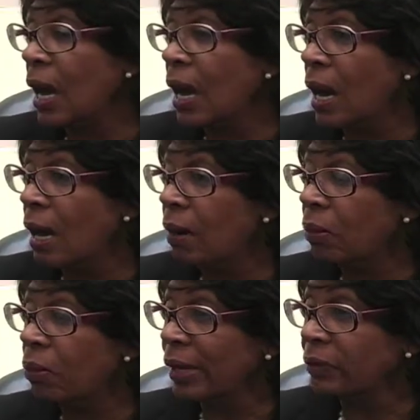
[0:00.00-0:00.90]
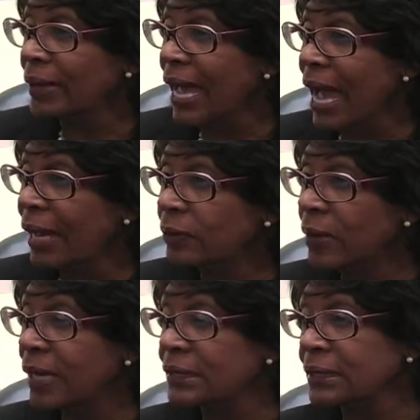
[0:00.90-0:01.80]
What we had
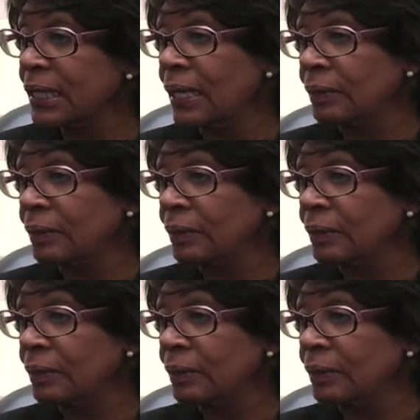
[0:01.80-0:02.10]
was